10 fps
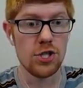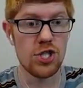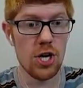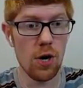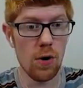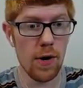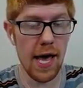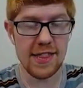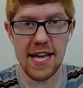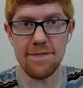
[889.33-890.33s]
Dude,
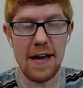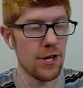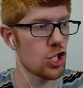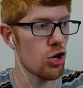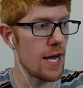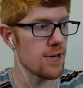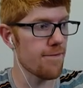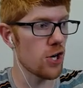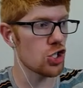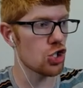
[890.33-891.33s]
I think I found the treasure
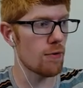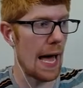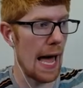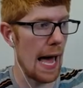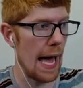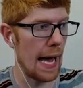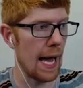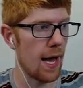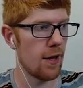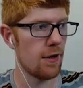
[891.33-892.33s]
first
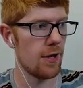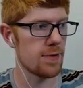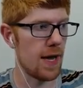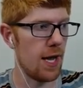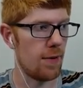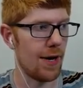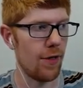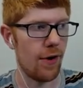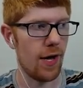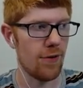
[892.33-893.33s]
try. That's my hand, by the
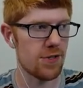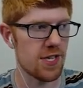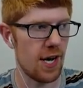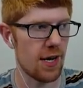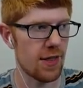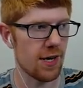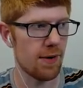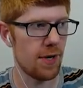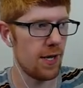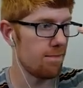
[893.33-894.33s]
way. If you saw anything
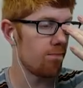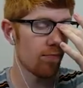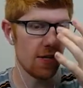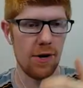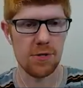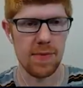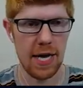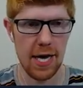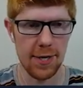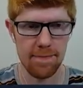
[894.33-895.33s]
coming in, that was my
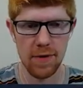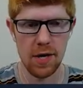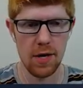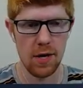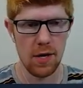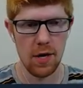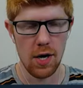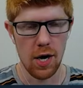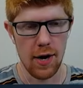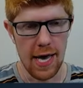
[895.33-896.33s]
hand.
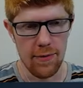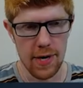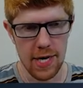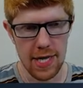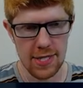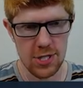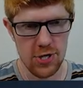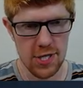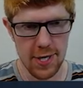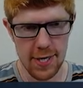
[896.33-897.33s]
All right, how do I get this
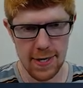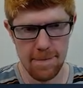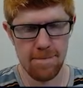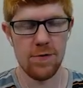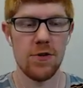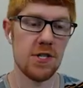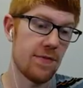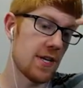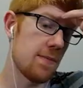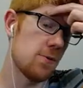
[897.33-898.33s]
treasure? Do I just have
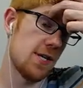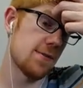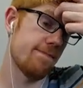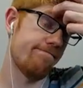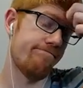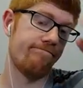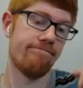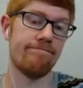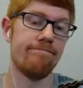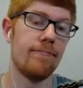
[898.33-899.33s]
to keep doing this?
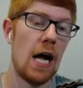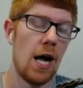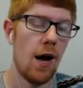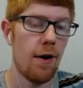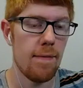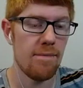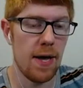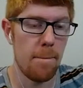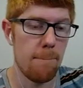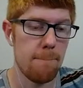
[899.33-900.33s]
All right,
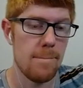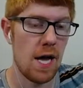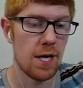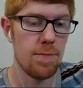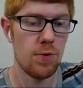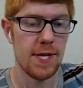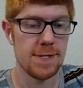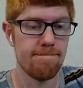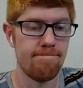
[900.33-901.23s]
fine. I'll keep doing this.